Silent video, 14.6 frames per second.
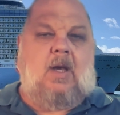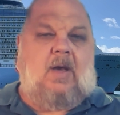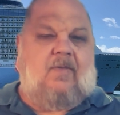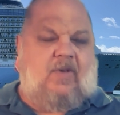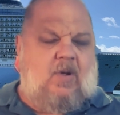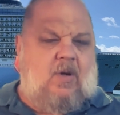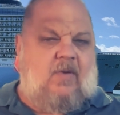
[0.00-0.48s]

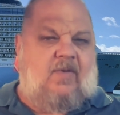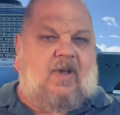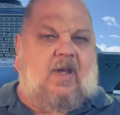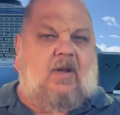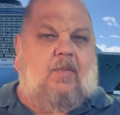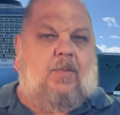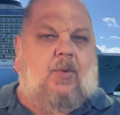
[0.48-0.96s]
Have you ever
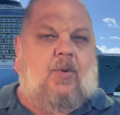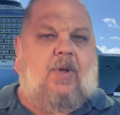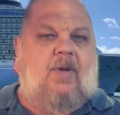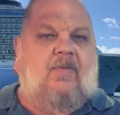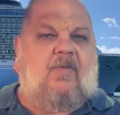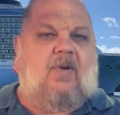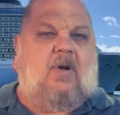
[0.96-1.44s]
had a
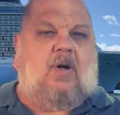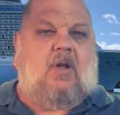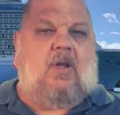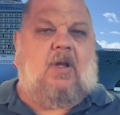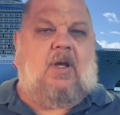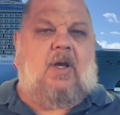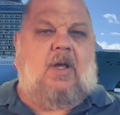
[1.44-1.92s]
booking for a
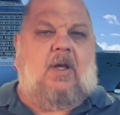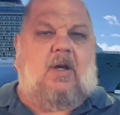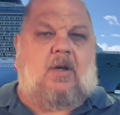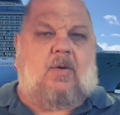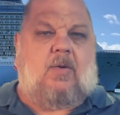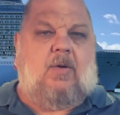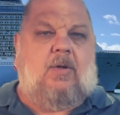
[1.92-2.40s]
holiday, a
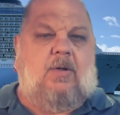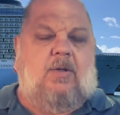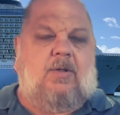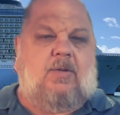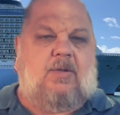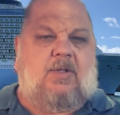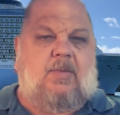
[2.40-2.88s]

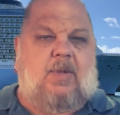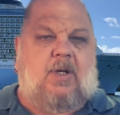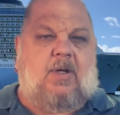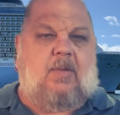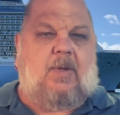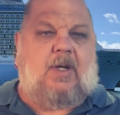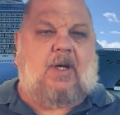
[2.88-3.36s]
cruise, or some
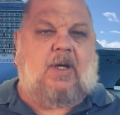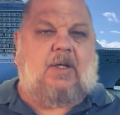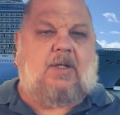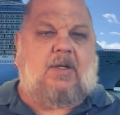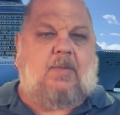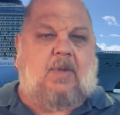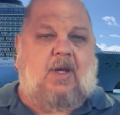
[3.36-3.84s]

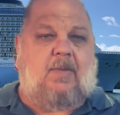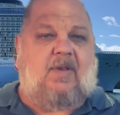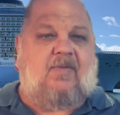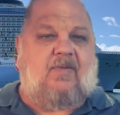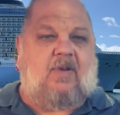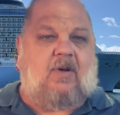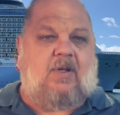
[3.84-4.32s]
accommodation? Maybe
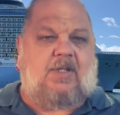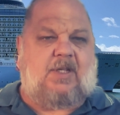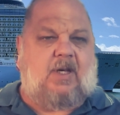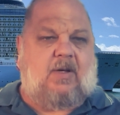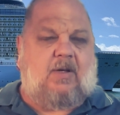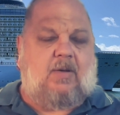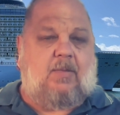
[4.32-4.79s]
flights
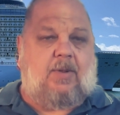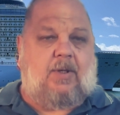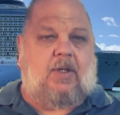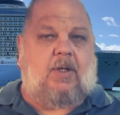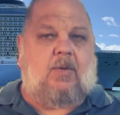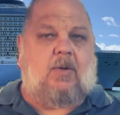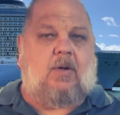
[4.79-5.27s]
go
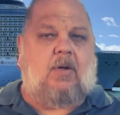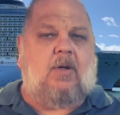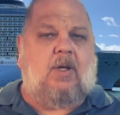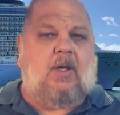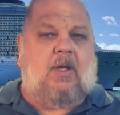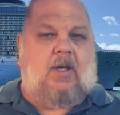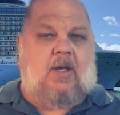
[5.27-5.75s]
completely
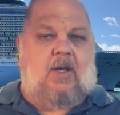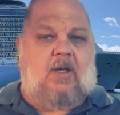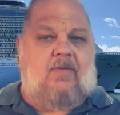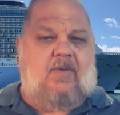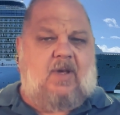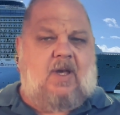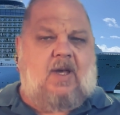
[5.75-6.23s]
wrong?
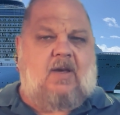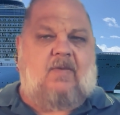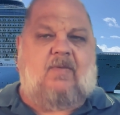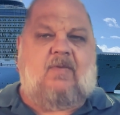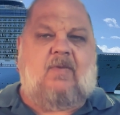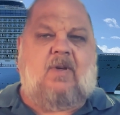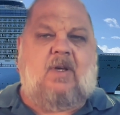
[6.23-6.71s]
If you
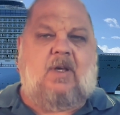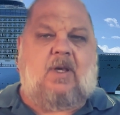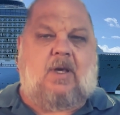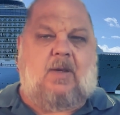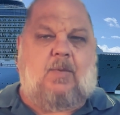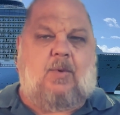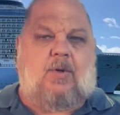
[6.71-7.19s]
have,
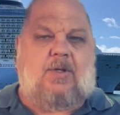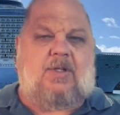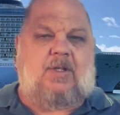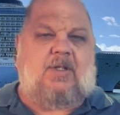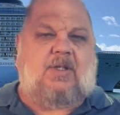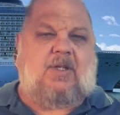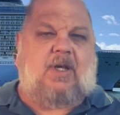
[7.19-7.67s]
keep
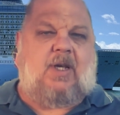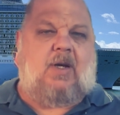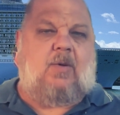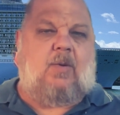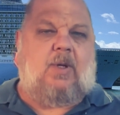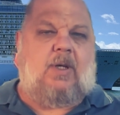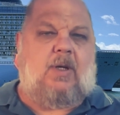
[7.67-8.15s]
watching to see
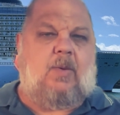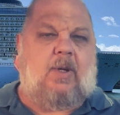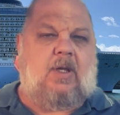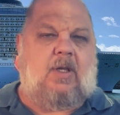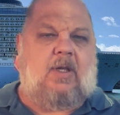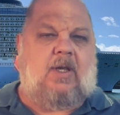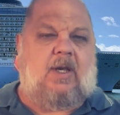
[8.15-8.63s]
how we
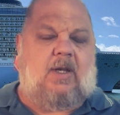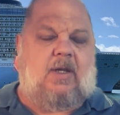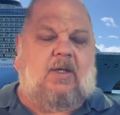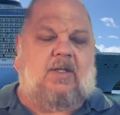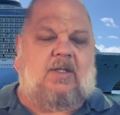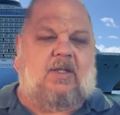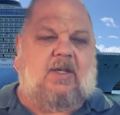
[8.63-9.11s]
quickly and
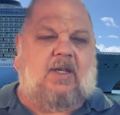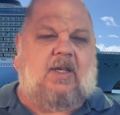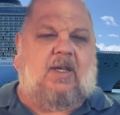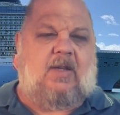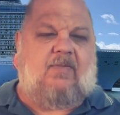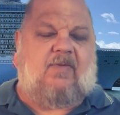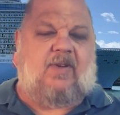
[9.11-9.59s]
easily
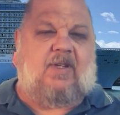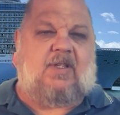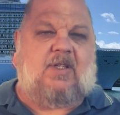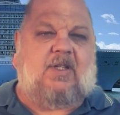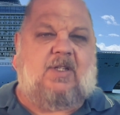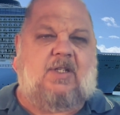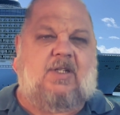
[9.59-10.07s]
can fix
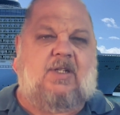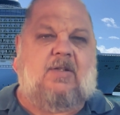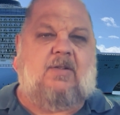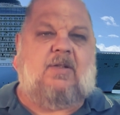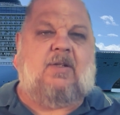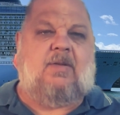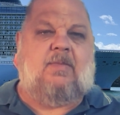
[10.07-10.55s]
these
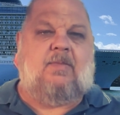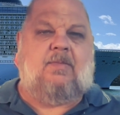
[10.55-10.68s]
issues.